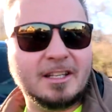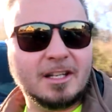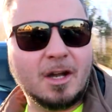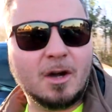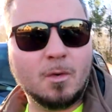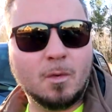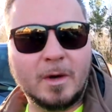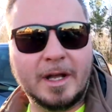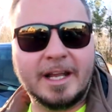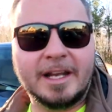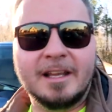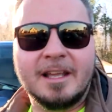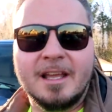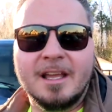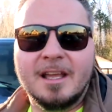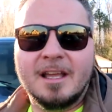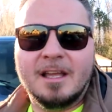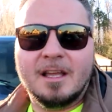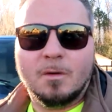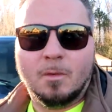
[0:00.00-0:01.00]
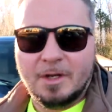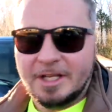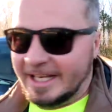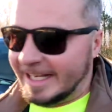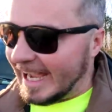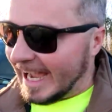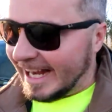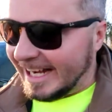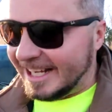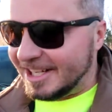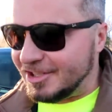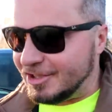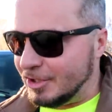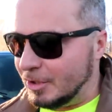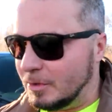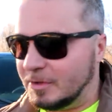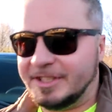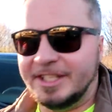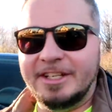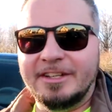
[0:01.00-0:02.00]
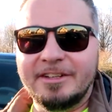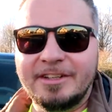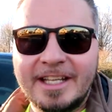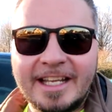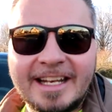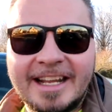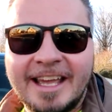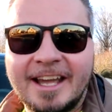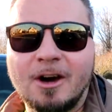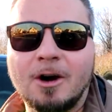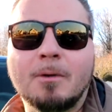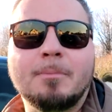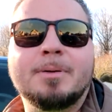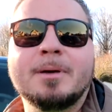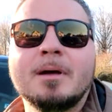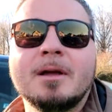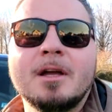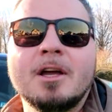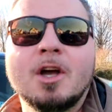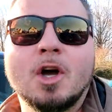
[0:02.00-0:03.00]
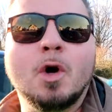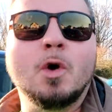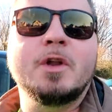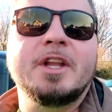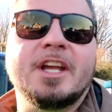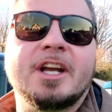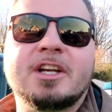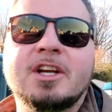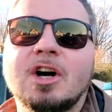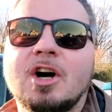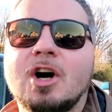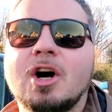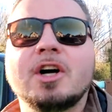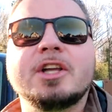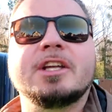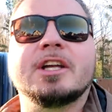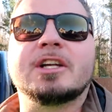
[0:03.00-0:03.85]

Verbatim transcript: You know, when you got issues and you need help, who do you call?